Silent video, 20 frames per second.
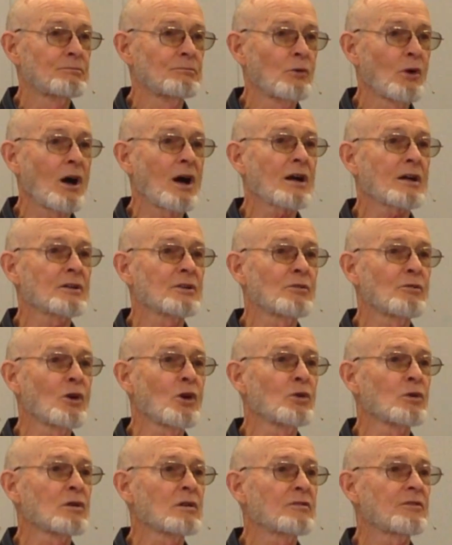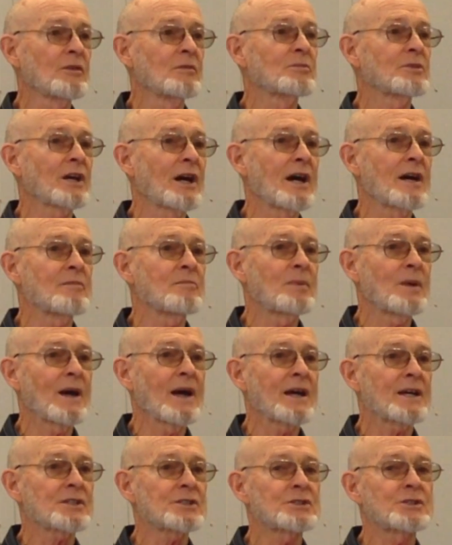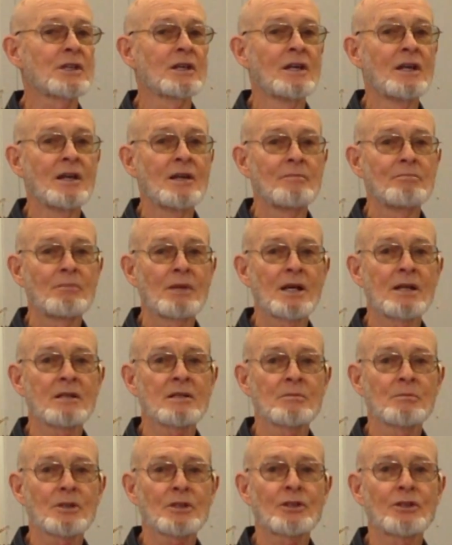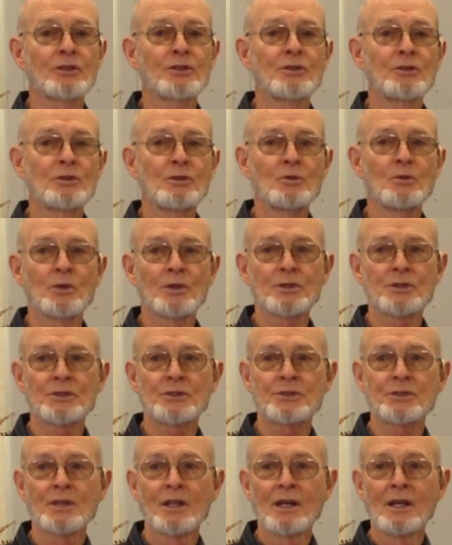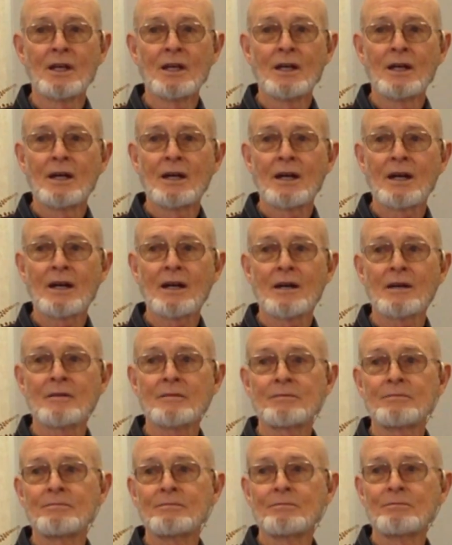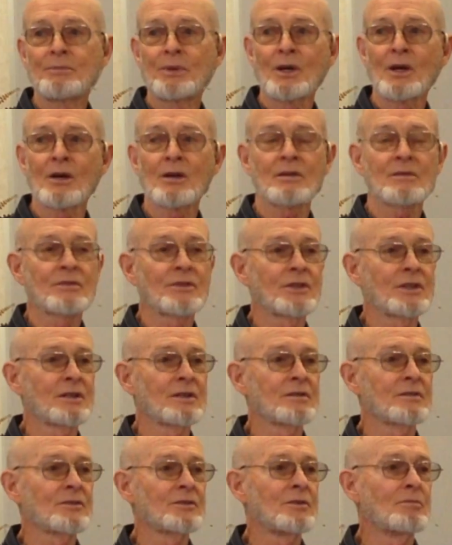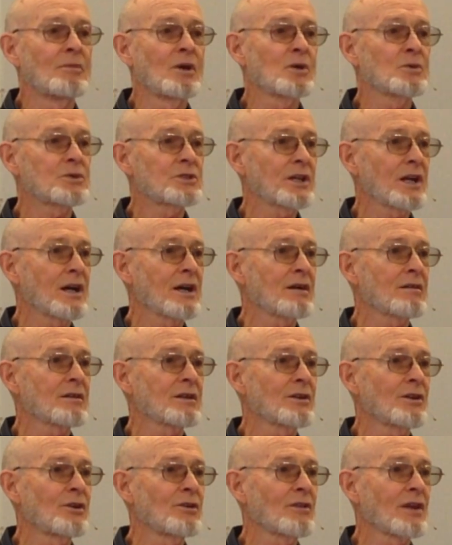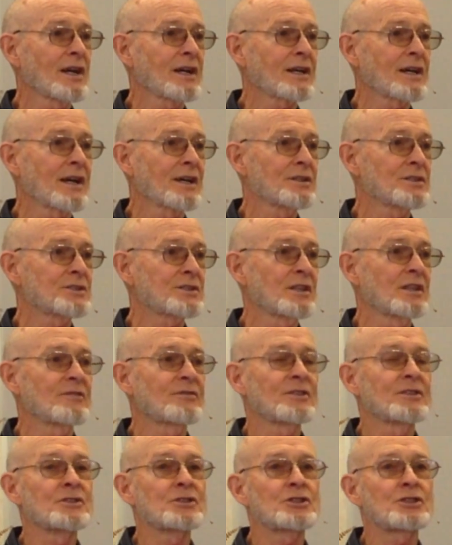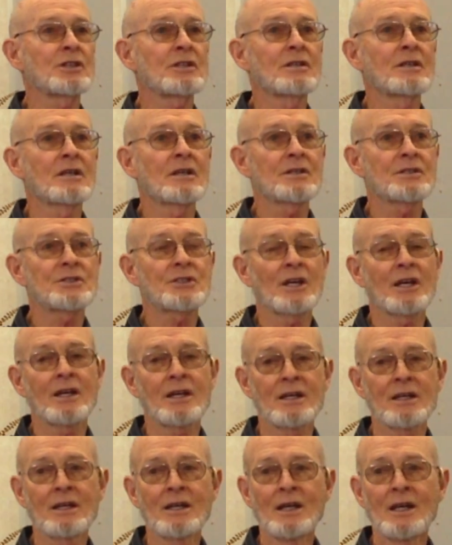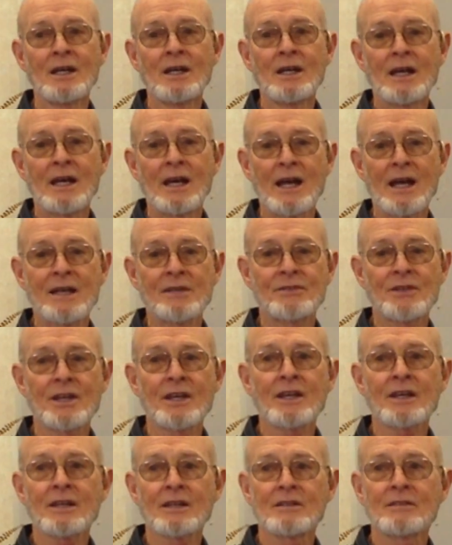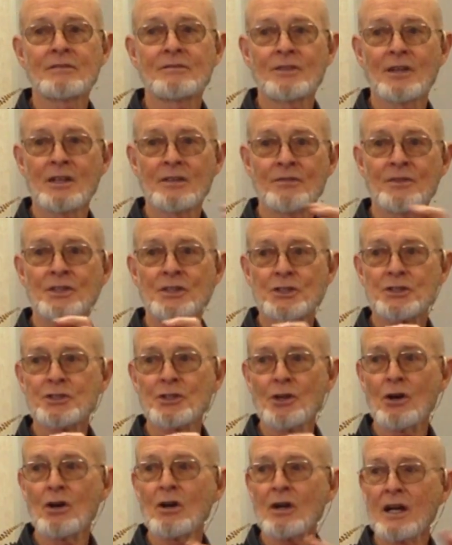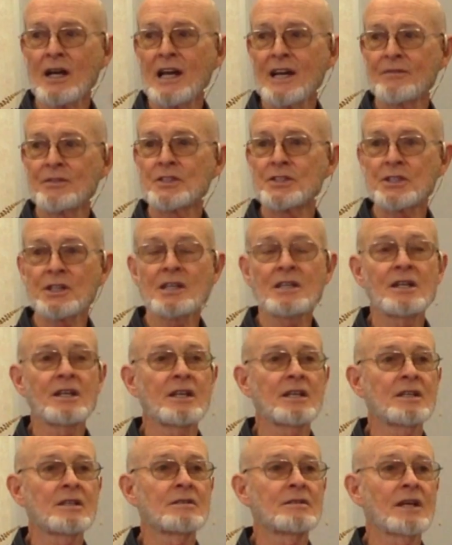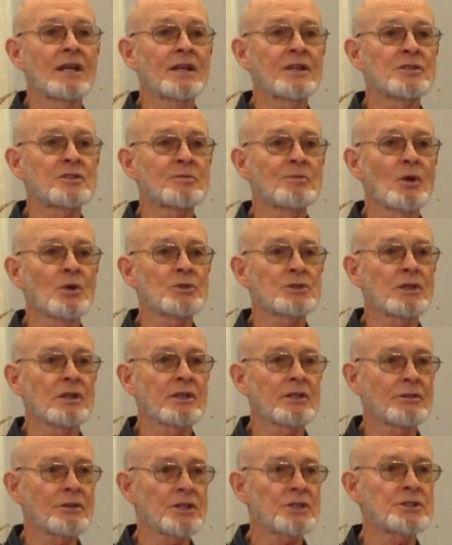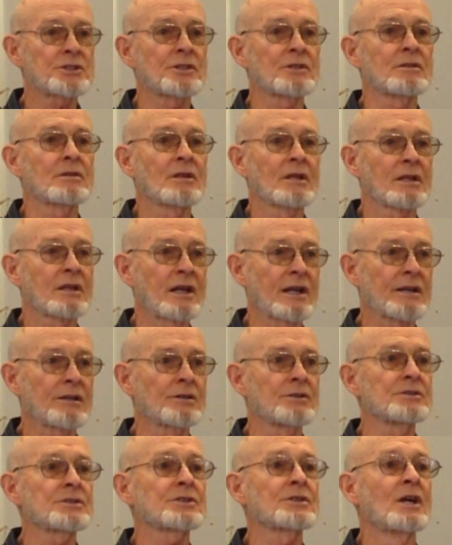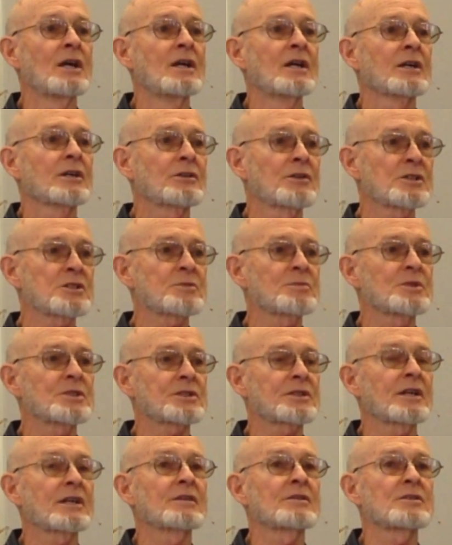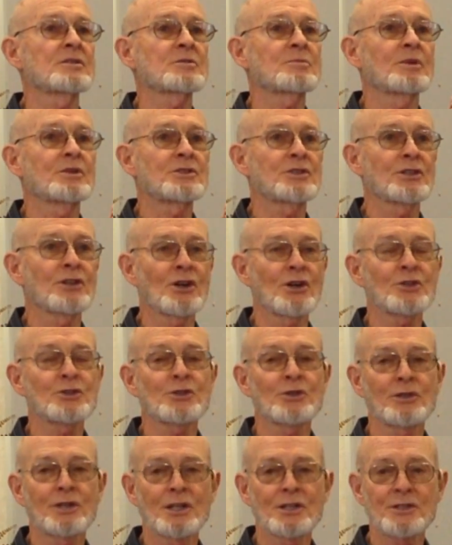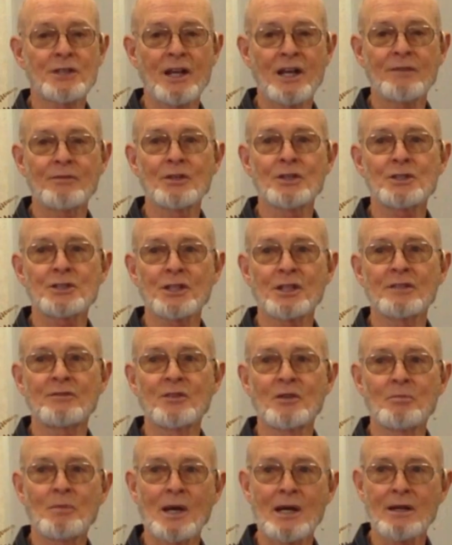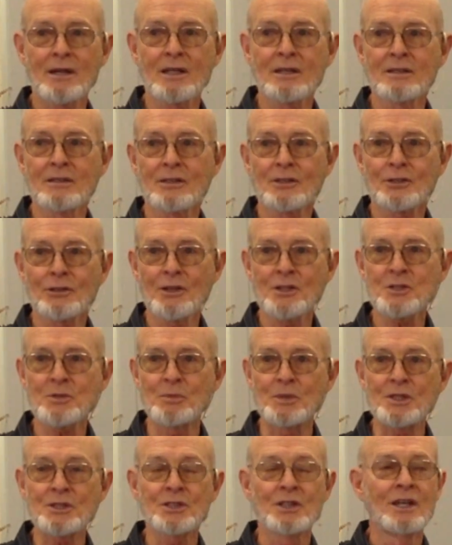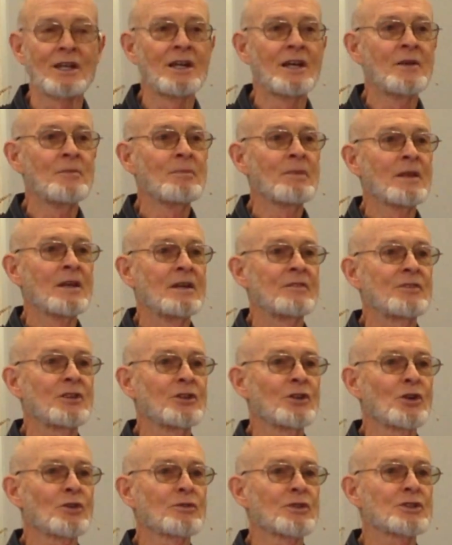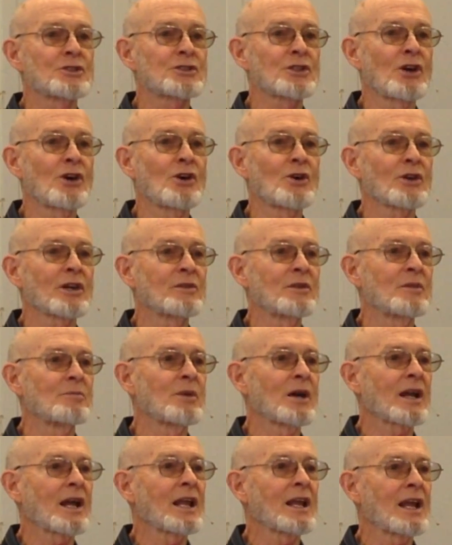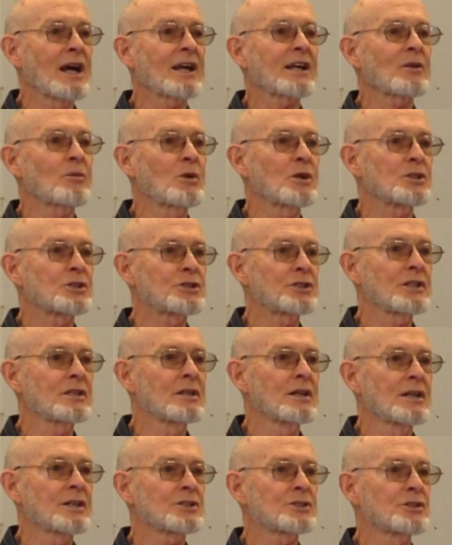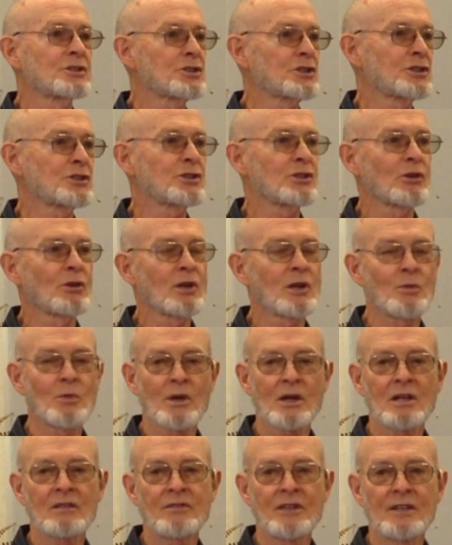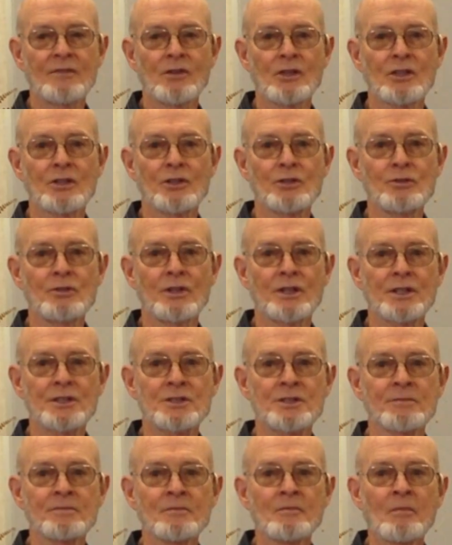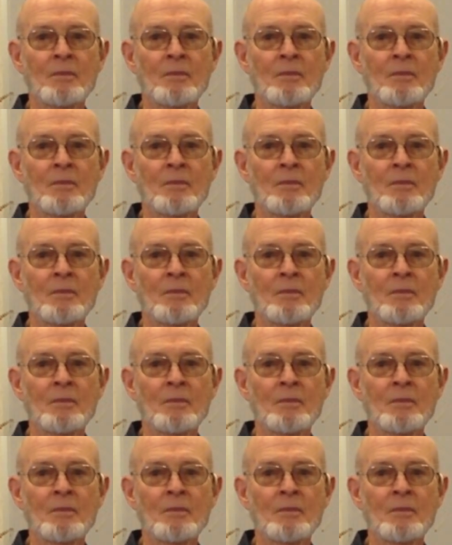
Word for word: rock and roller from time past, Marilyn McCoo, who was uh, part of the, the Motown and all that kind of stuff. And she does a, a thing of, of this song. I have a CD, and, and it's mostly Christian carols Christmas carols, but she also does Have Yourself a Merry Little Christmas, if you know the song. And then, but I like what she does, and she's the only one I've ever do this.